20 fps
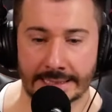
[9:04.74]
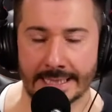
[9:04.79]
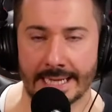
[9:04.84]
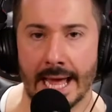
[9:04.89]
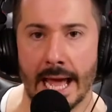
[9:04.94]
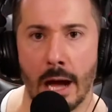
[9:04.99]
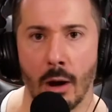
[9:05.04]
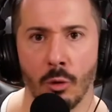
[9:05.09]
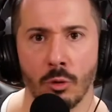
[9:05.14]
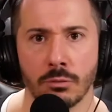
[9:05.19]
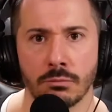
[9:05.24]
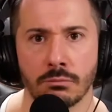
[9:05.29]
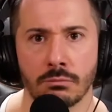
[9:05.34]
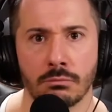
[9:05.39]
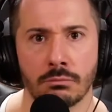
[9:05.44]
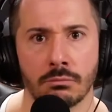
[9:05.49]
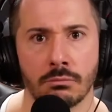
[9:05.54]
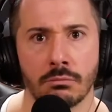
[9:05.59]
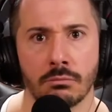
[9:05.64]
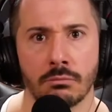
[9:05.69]
it out.
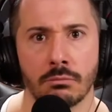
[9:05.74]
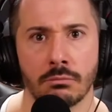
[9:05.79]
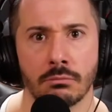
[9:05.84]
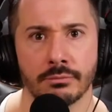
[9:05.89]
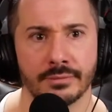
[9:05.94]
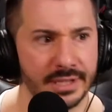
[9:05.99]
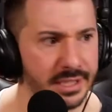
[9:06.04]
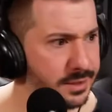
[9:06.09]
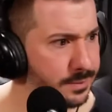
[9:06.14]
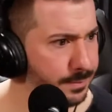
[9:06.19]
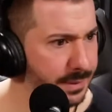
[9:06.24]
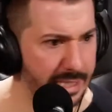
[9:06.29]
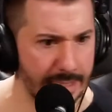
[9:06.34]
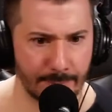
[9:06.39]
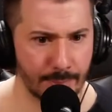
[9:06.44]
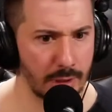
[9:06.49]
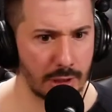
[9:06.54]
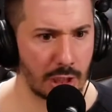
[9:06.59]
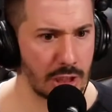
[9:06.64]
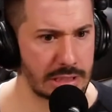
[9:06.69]
These
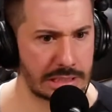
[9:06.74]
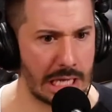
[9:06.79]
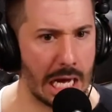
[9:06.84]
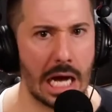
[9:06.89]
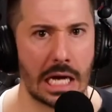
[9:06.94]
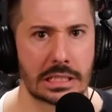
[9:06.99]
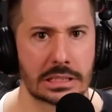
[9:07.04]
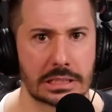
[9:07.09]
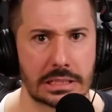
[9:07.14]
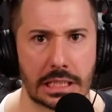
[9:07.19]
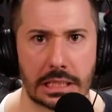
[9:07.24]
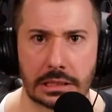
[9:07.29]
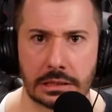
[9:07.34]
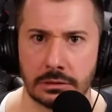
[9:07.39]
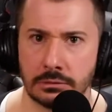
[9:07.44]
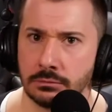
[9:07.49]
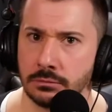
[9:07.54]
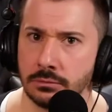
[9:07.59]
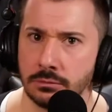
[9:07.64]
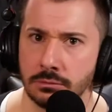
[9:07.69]
people are toxic.
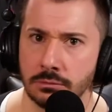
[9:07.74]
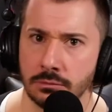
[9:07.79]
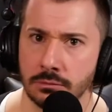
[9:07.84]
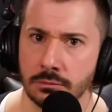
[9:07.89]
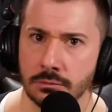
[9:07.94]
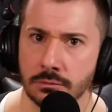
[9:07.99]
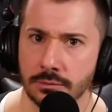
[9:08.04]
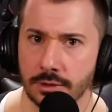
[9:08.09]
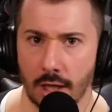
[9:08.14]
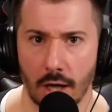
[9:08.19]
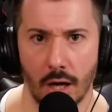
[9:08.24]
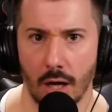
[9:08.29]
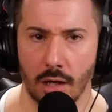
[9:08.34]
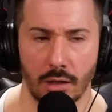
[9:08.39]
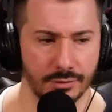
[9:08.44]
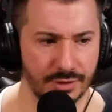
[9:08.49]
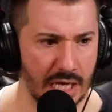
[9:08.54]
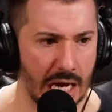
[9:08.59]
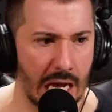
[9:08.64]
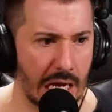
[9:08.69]
They're all
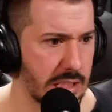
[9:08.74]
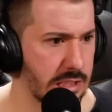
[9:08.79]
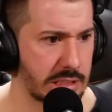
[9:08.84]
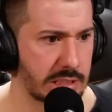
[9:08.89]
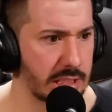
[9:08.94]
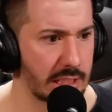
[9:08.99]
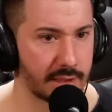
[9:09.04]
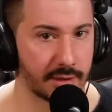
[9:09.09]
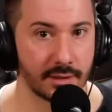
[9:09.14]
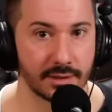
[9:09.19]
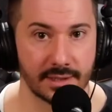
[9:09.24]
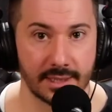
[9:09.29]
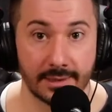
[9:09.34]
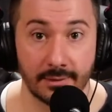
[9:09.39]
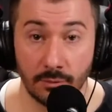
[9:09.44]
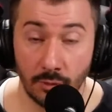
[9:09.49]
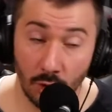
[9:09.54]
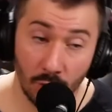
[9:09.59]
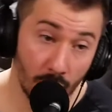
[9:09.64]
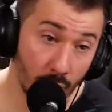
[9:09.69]
toxic. It's like,
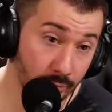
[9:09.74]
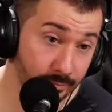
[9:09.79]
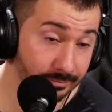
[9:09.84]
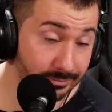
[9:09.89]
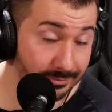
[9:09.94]
or